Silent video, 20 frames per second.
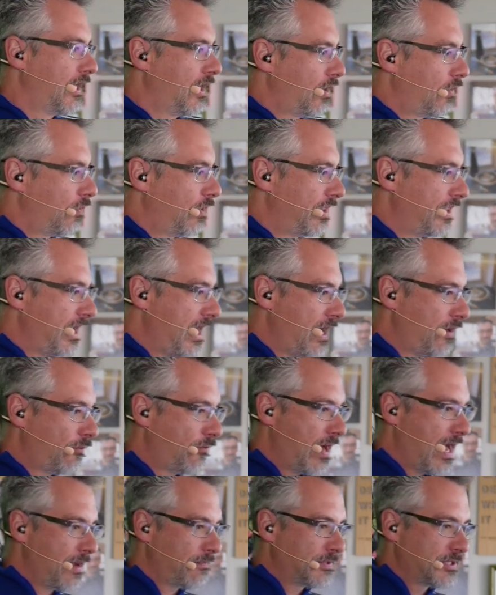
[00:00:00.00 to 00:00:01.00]
Well, that
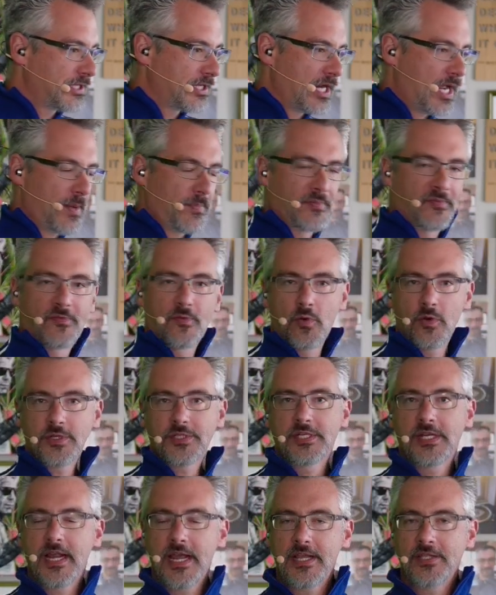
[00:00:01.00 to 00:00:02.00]
wraps it up for
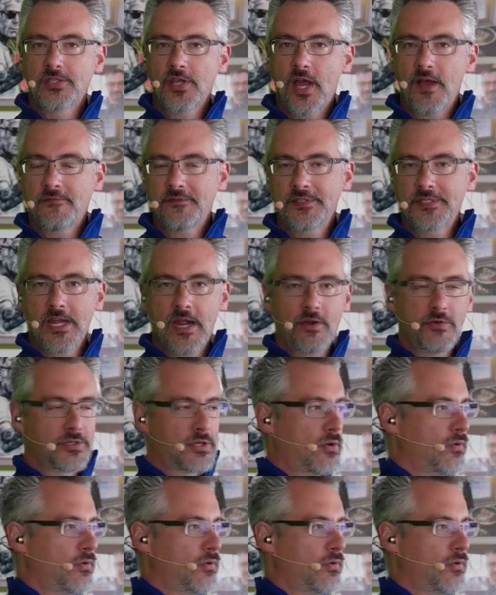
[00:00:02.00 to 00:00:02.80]
today's office hours.